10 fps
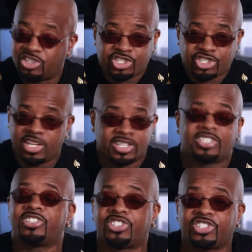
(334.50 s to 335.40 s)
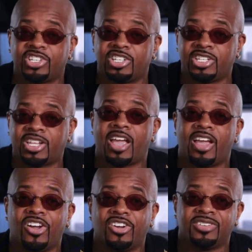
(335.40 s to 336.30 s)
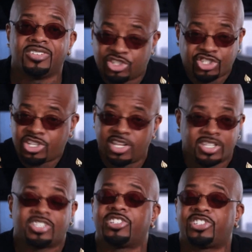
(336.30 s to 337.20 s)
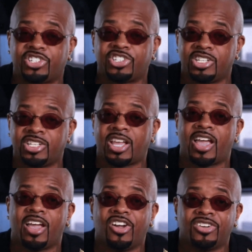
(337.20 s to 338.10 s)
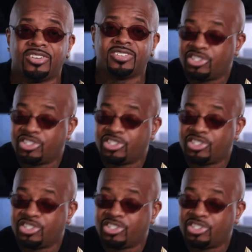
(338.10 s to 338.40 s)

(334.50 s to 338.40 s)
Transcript: I hated it. You know, it was a lot of young folks, a